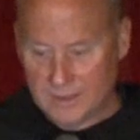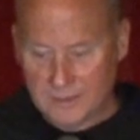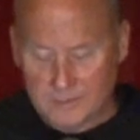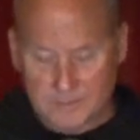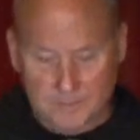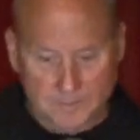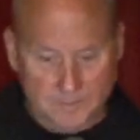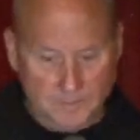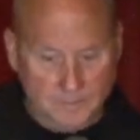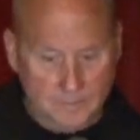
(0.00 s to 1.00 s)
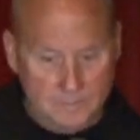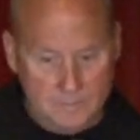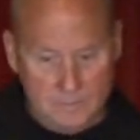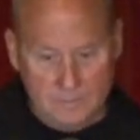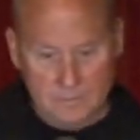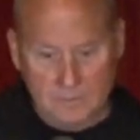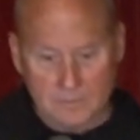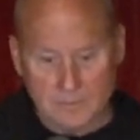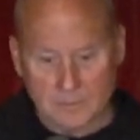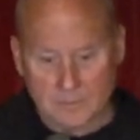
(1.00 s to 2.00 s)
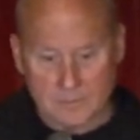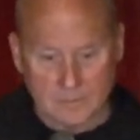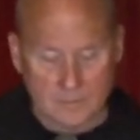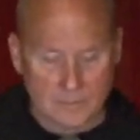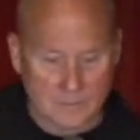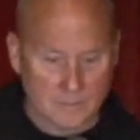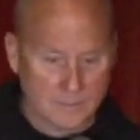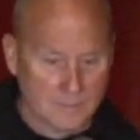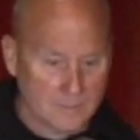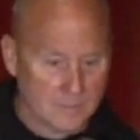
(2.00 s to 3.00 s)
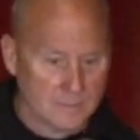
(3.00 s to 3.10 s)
(no one is talking)